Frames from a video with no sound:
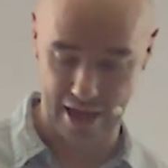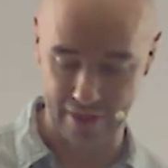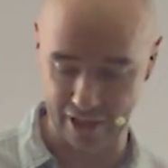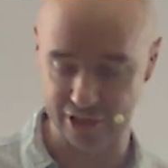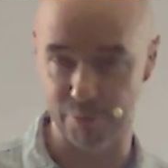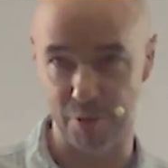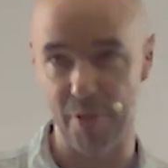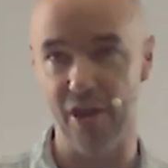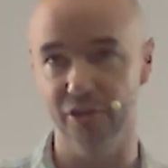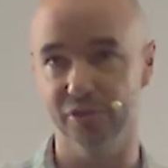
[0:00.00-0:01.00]
And that's the
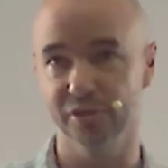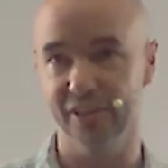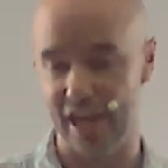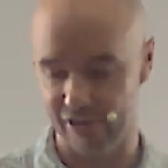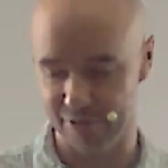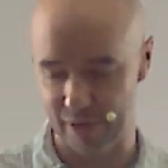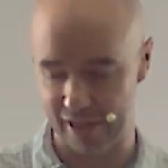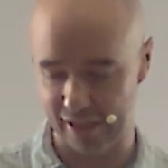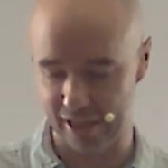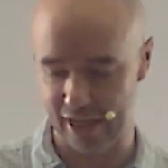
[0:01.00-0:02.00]
proposal Sarah's
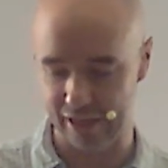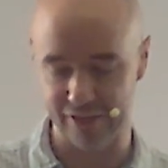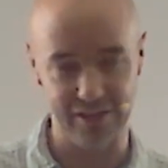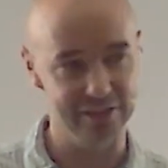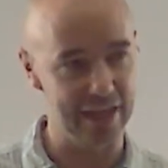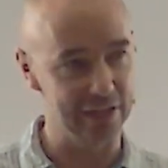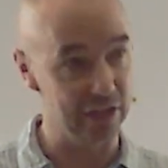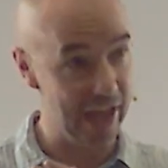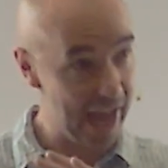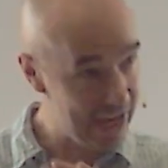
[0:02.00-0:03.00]
making here. She's saying
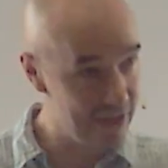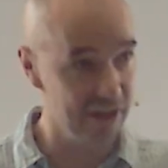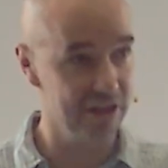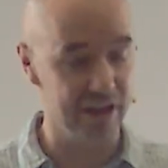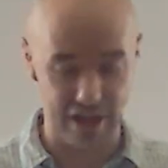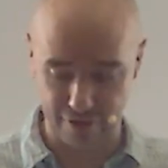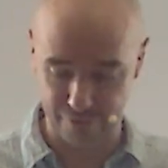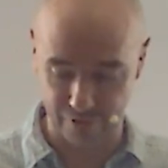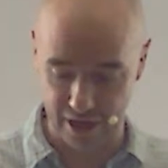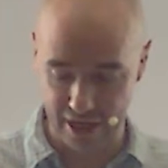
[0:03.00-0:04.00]
that Hagar can go
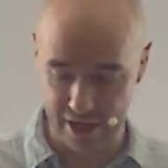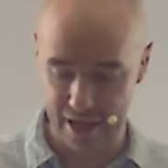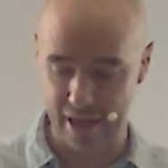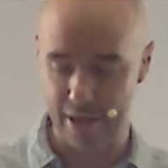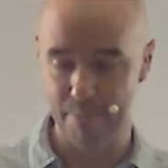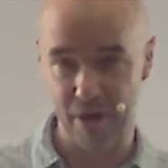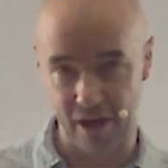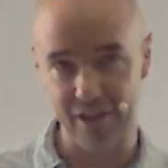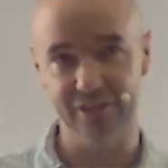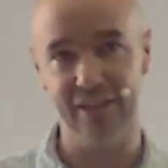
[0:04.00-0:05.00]
free,
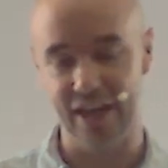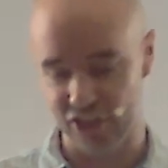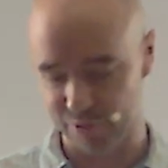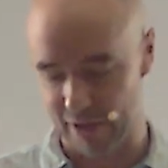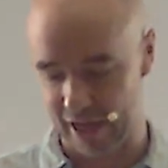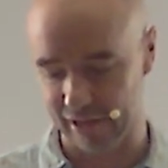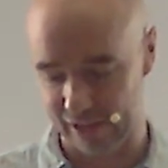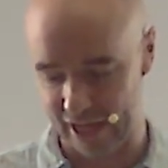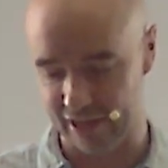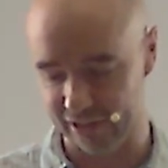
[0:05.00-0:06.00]
but
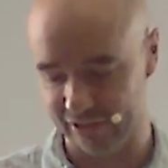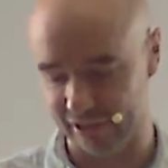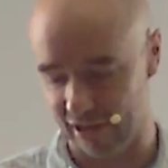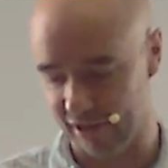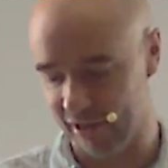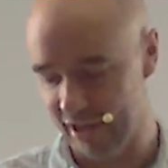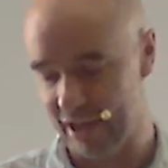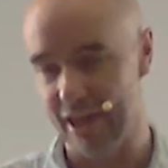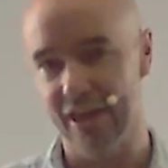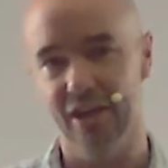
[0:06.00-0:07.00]
Ishmael, Hagar's son,
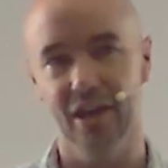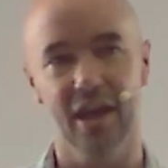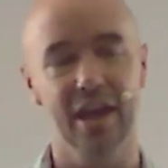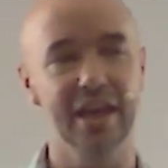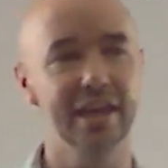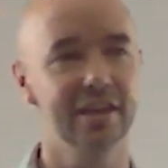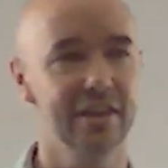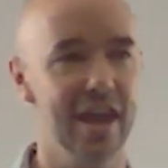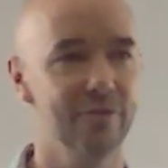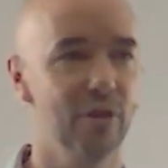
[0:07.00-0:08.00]
he
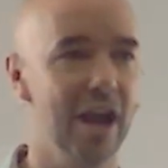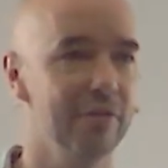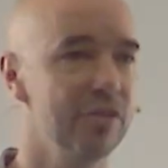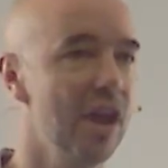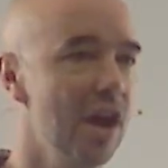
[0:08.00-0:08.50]
can therefore have